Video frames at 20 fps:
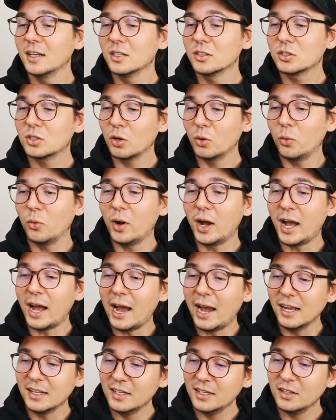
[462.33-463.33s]
So
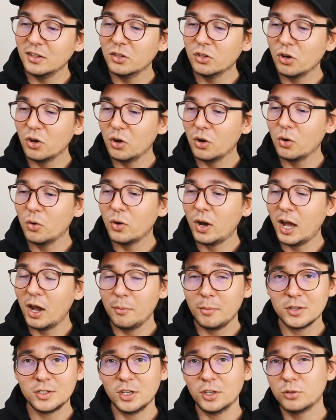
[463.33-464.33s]
I didn't know how
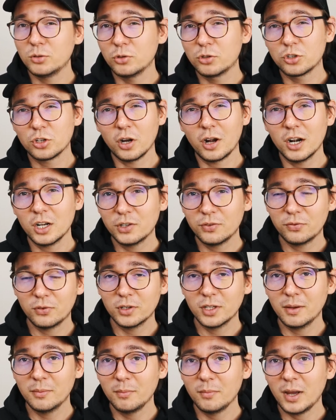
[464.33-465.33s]
much I should charge
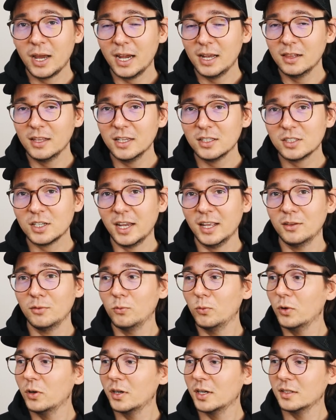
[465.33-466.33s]
for the mileage
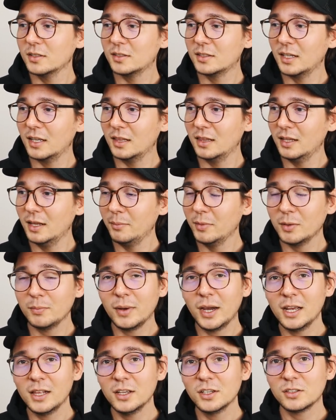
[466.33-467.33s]
and what is the limit
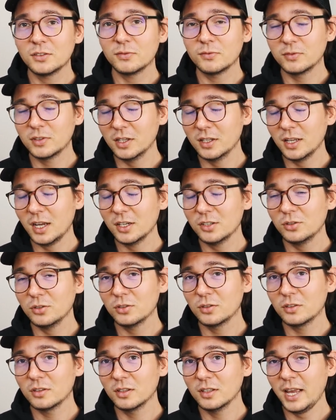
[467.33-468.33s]
mileage that I
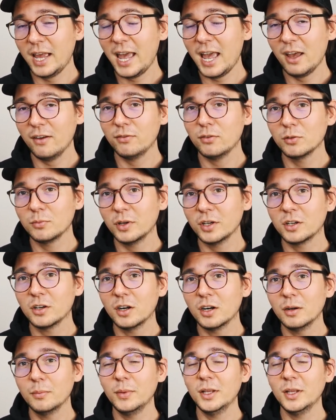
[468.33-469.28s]
should have on my car,